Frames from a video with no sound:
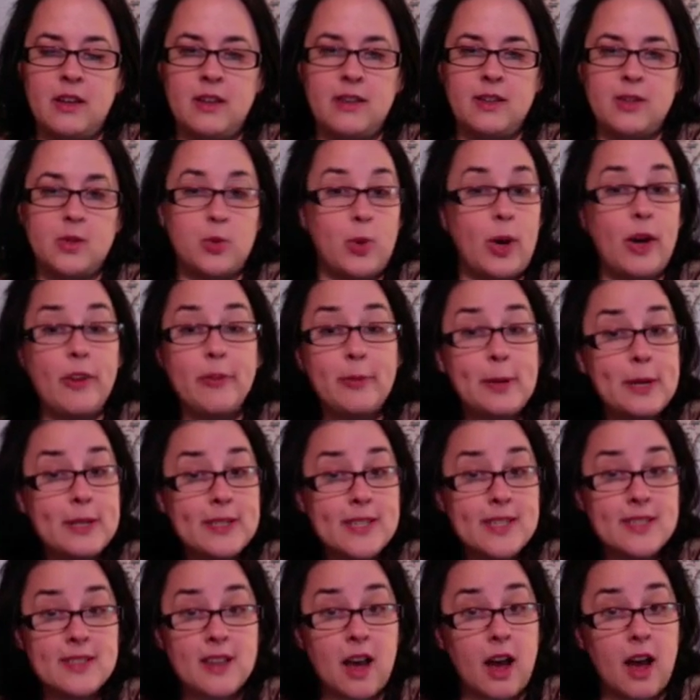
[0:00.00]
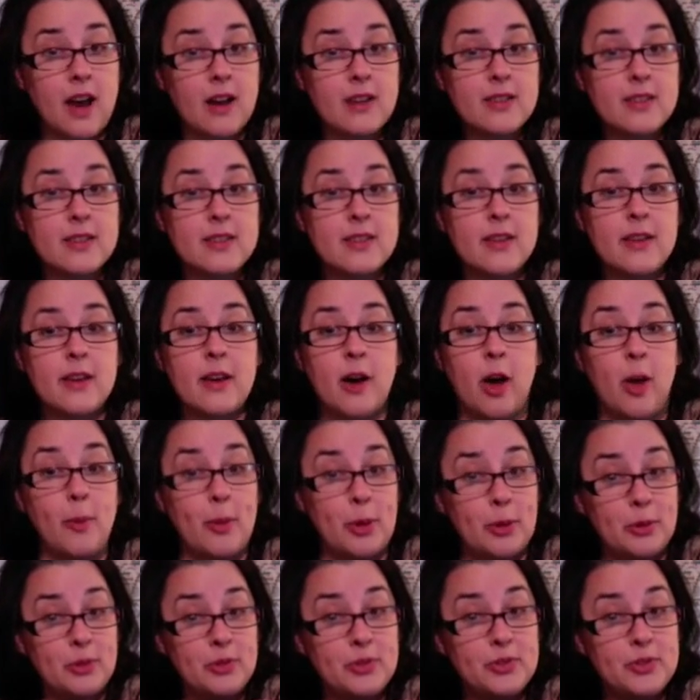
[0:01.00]
12 pairs of socks,
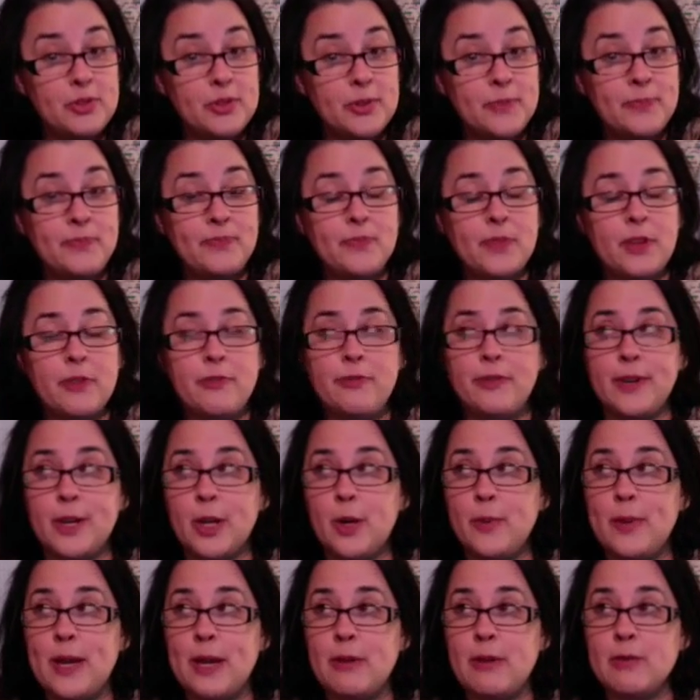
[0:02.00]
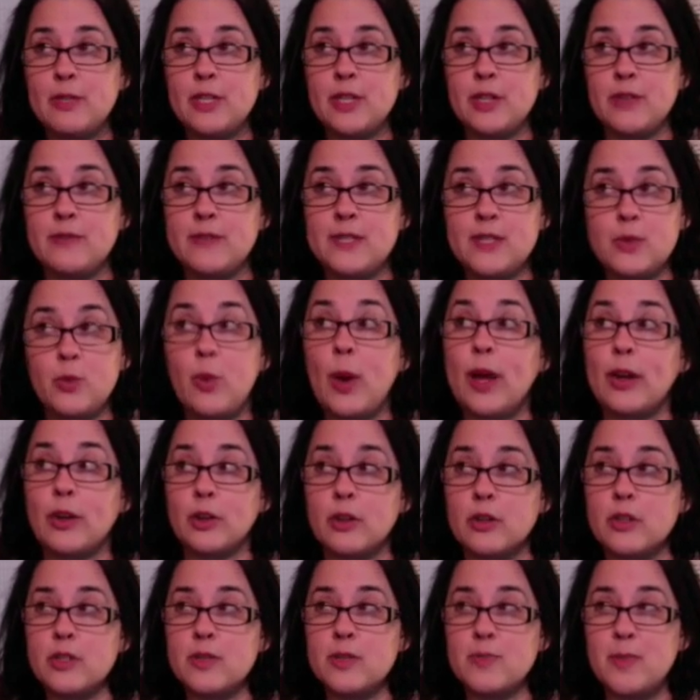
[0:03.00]
almost. fair amount of
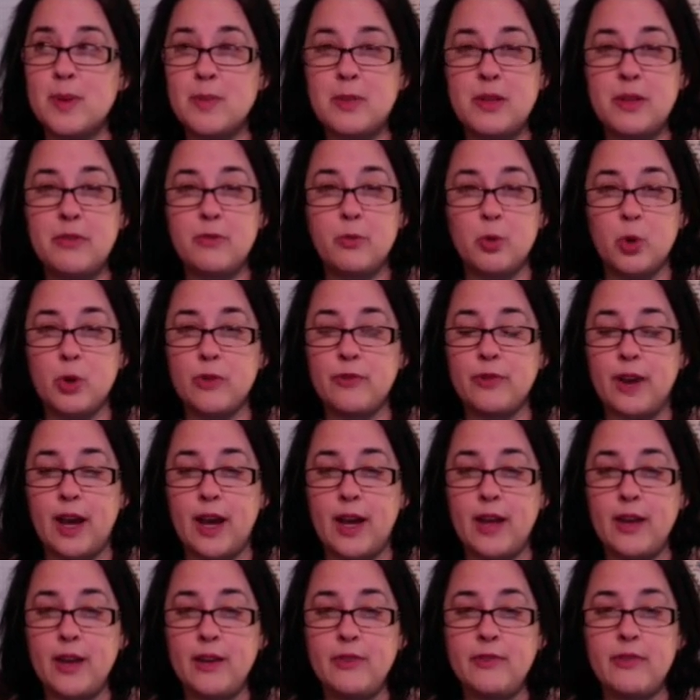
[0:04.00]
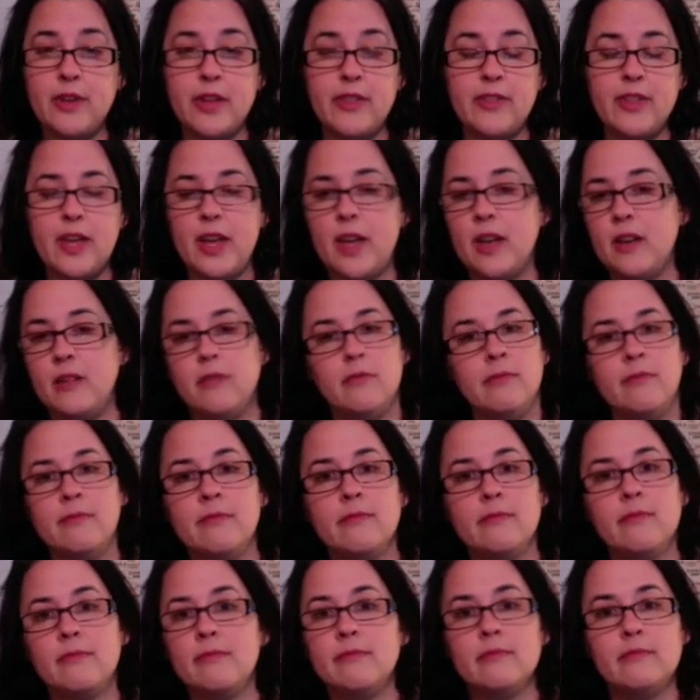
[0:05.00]
sweaters, maybe 4 or 5, and then
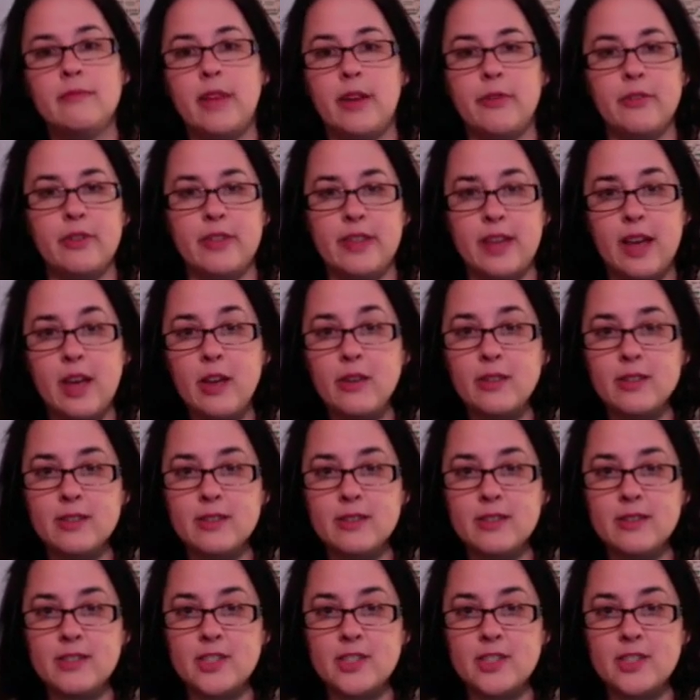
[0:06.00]
everything else.